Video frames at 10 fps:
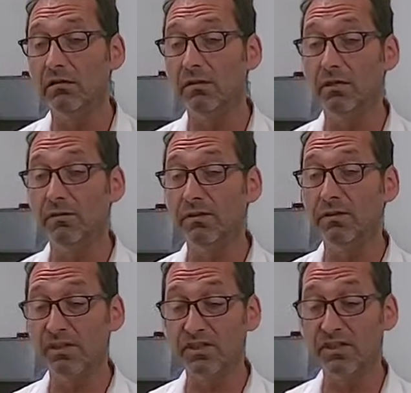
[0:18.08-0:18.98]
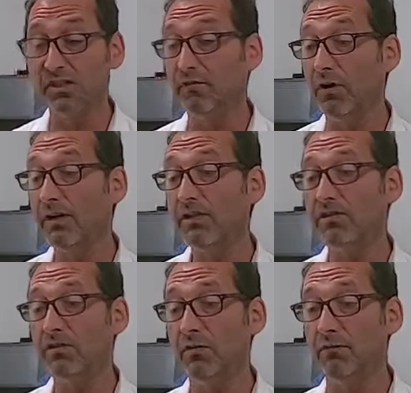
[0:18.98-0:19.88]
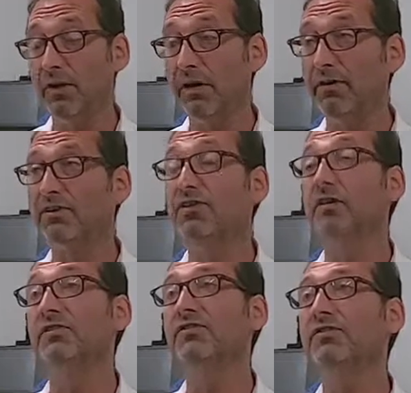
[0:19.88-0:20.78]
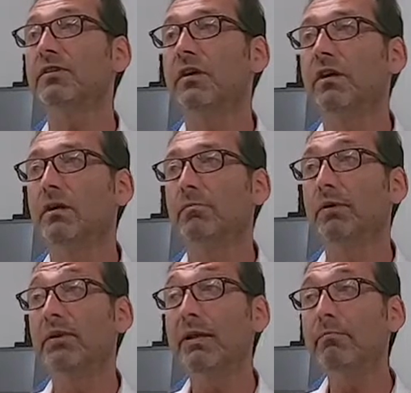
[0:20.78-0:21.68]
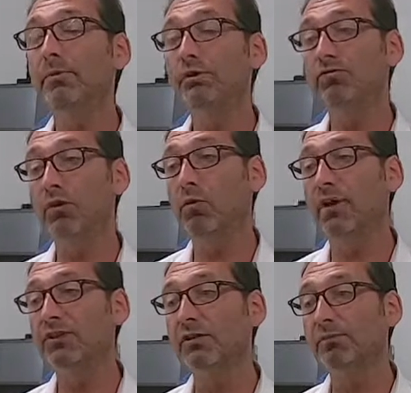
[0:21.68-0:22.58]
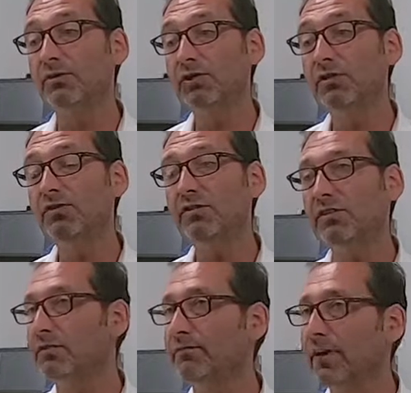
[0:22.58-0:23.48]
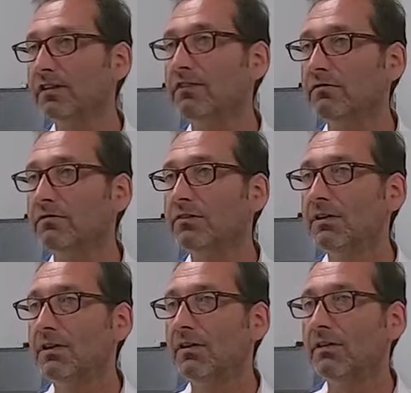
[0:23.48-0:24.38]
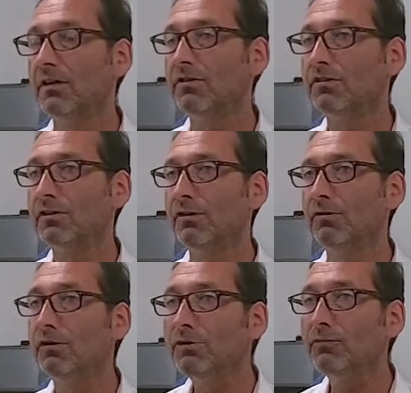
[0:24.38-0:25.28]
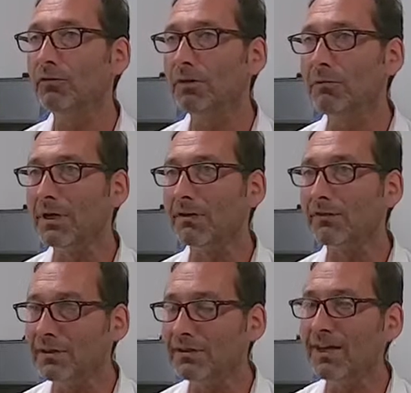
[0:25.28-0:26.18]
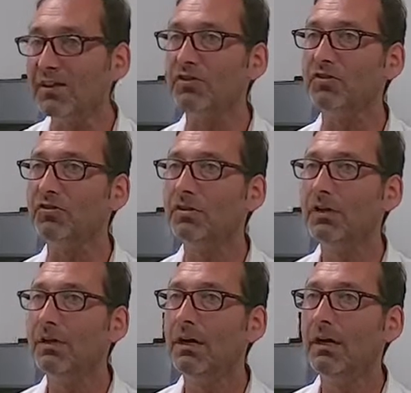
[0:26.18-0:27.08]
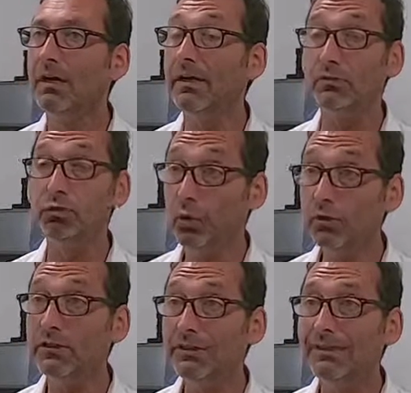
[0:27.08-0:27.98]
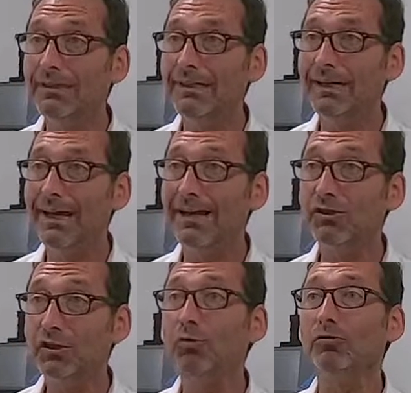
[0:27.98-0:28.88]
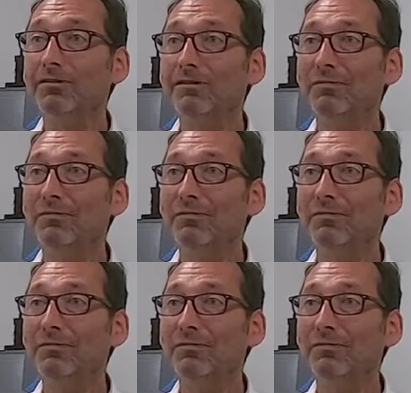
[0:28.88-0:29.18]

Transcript: a device of various sizes, but the inputs required to produce the disinfectants that are so useful in many of these sectors is water and salt.